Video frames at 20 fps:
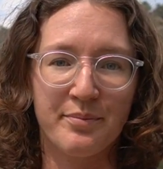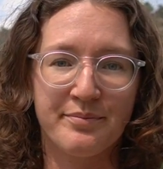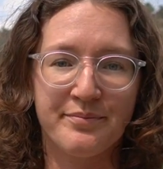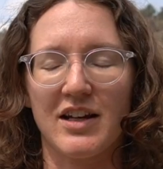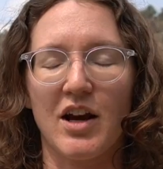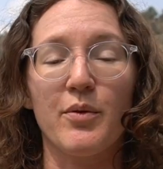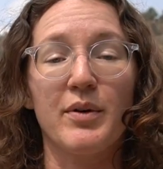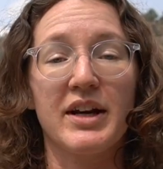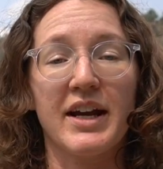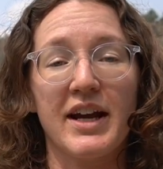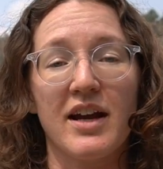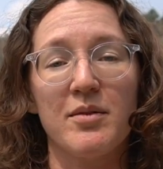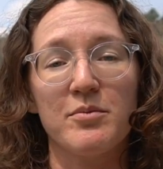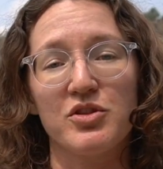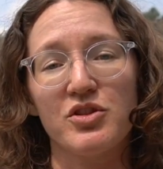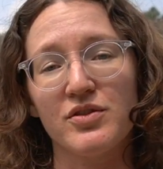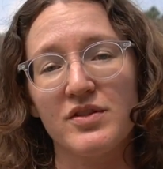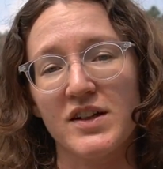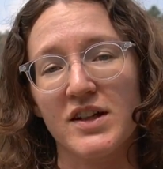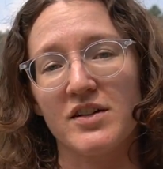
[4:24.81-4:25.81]
Now, when I am
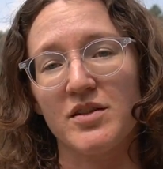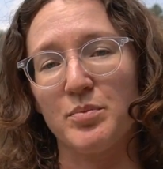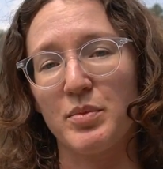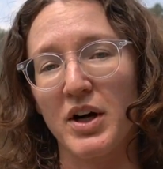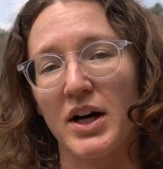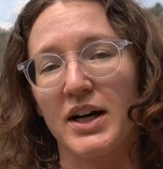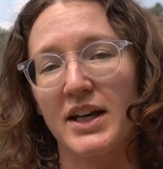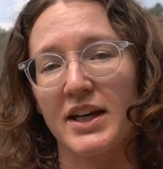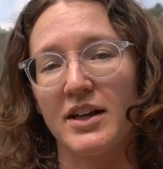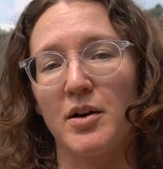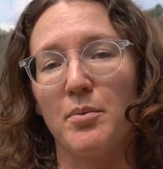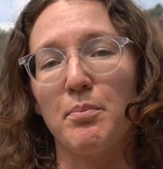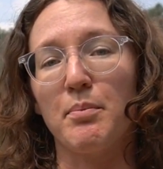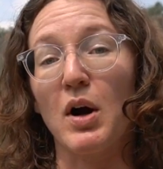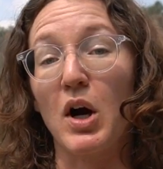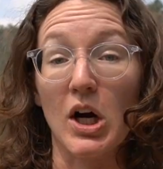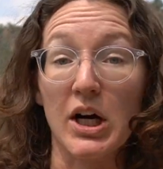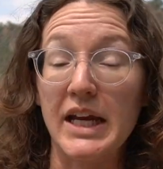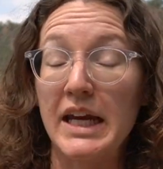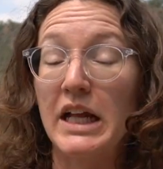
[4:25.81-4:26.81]
choosing to park in a
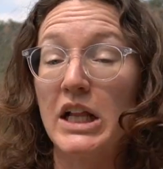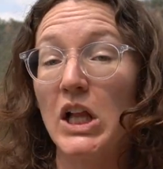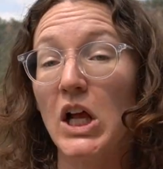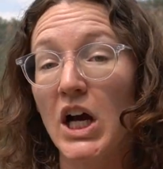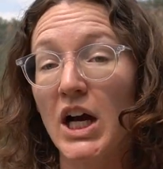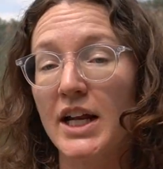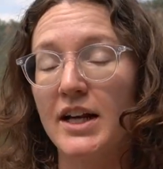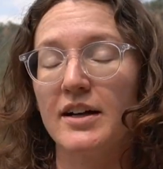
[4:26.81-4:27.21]
parking lot